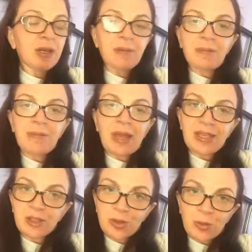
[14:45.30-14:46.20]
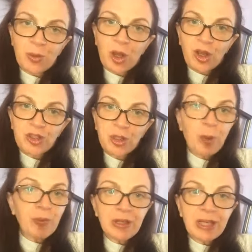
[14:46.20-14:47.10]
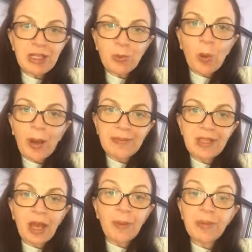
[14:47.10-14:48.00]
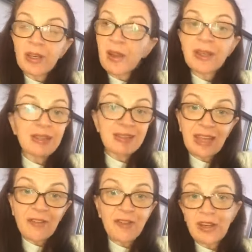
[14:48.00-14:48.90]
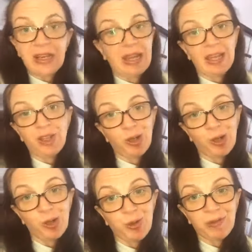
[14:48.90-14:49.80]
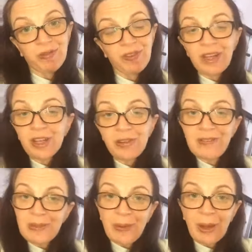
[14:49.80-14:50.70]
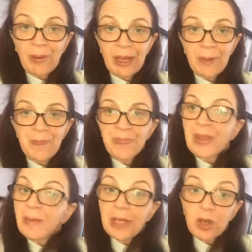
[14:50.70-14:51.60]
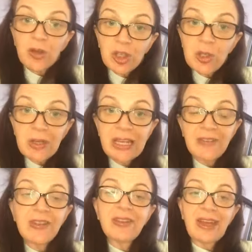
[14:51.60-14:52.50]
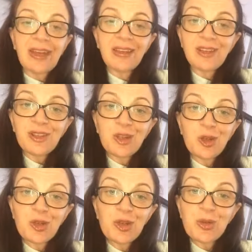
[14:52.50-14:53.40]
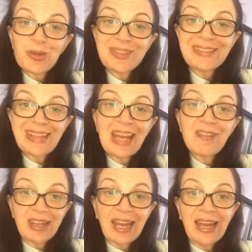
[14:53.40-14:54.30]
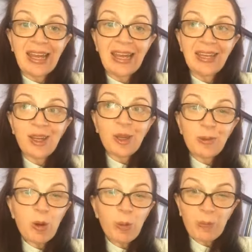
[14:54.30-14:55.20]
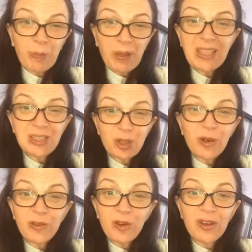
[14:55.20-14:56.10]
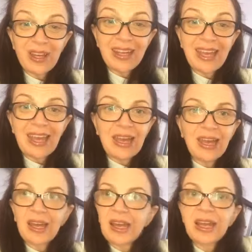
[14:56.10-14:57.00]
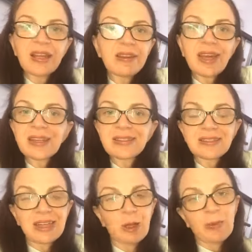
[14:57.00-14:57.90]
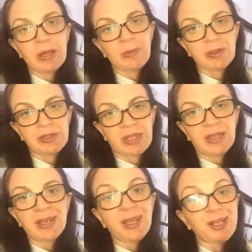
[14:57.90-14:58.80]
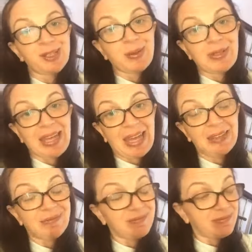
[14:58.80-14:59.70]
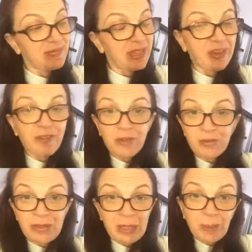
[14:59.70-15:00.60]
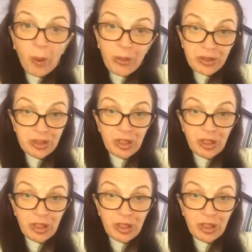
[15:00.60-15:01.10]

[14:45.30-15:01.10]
mess on the worktop that needs wiped up. You know, definitely, you know, you can feel aggrieved about it. The longer you leave it there, the longer you're staring at it, more pissed off you're going to get. And that doesn't help anybody. So, again, if it really bothers